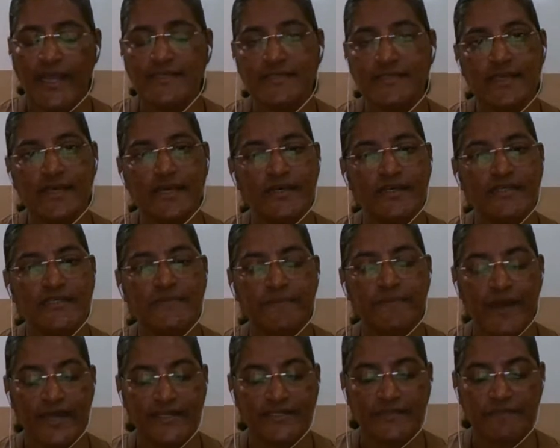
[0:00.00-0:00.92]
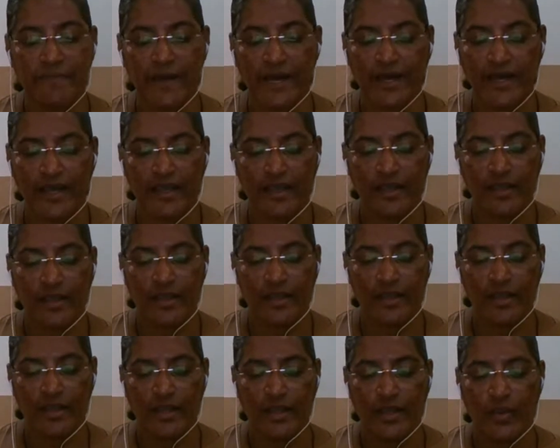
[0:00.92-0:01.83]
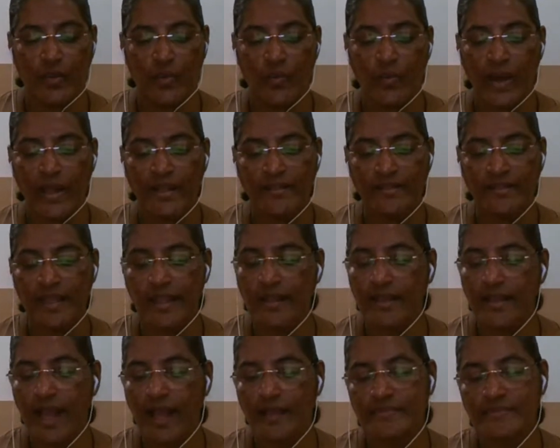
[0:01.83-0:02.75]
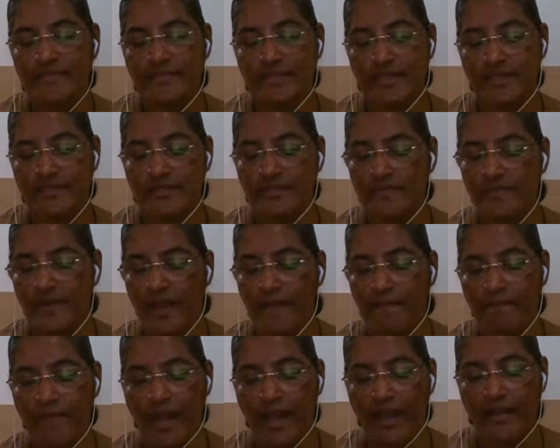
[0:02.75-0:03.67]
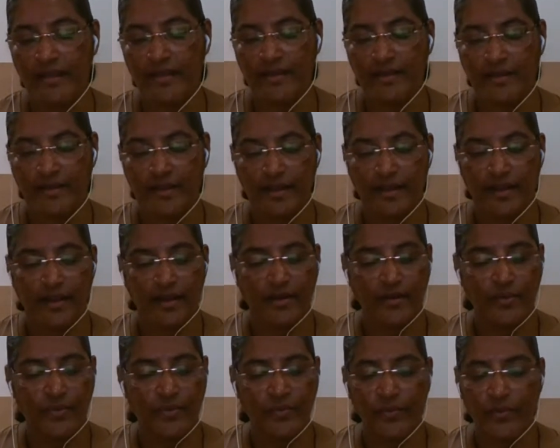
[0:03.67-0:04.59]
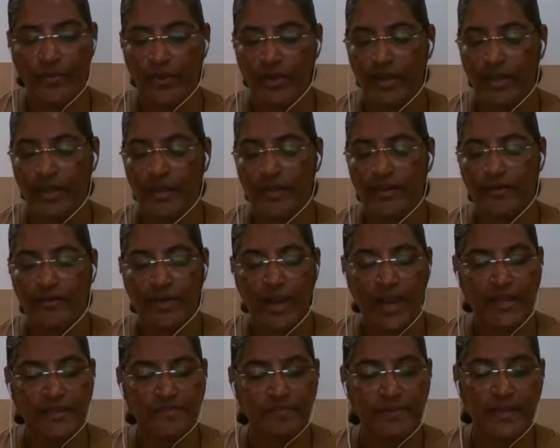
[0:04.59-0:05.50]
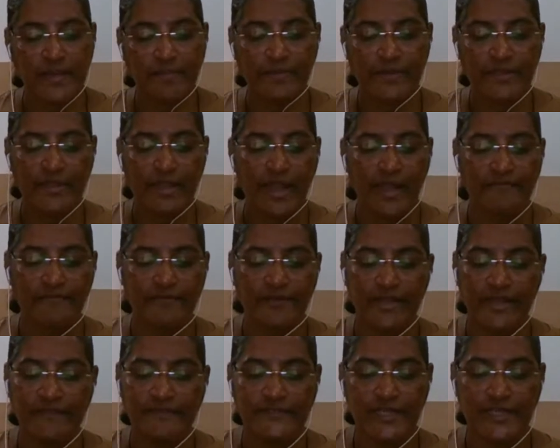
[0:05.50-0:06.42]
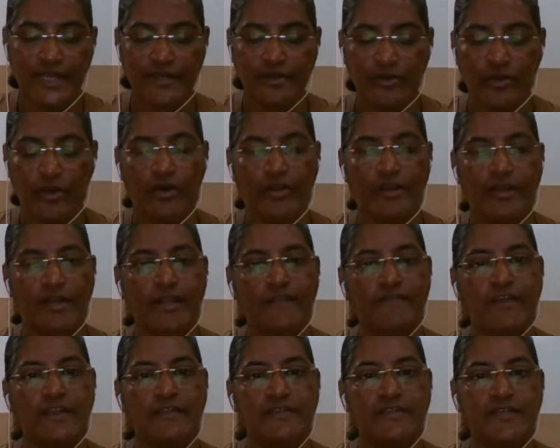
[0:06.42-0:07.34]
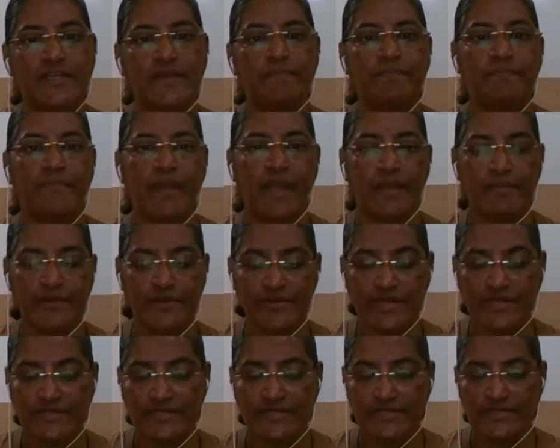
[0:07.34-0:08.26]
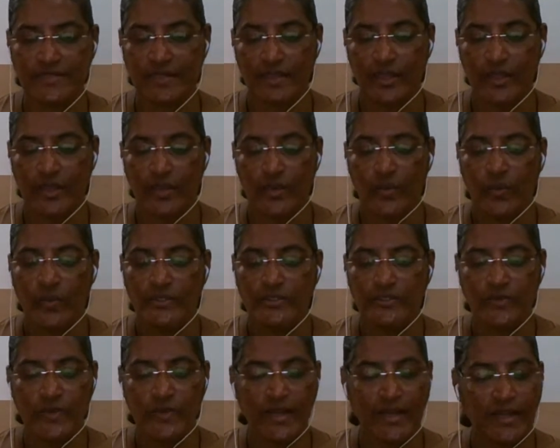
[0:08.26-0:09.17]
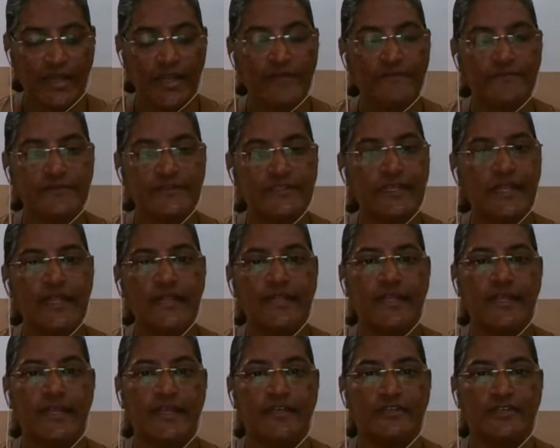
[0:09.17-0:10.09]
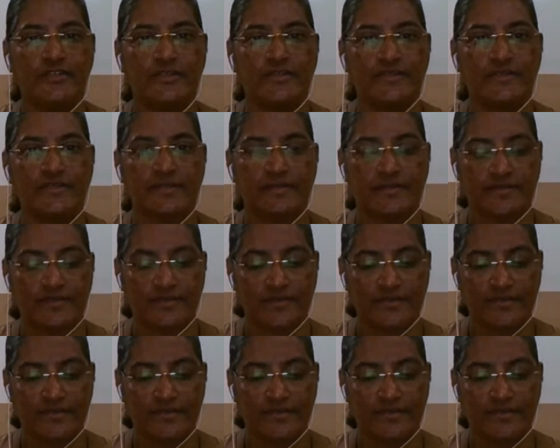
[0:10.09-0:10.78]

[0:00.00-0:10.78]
As years pass by, one thing comes into my mind. Great people have lived and gone, leaving deep memories, which will live till the ages.